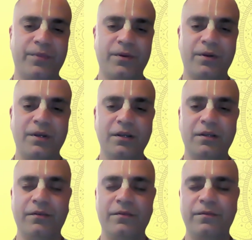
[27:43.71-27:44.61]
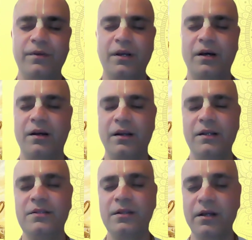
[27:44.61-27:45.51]
Okay, if we are
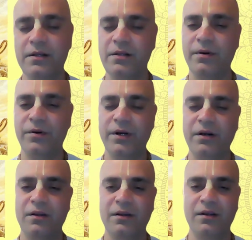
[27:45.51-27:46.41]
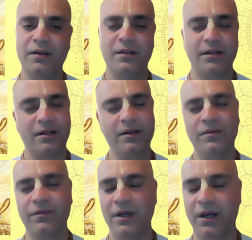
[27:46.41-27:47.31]
really serious about it,
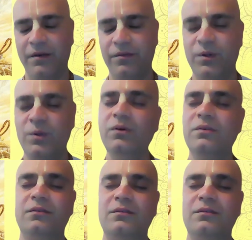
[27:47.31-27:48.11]
then we have to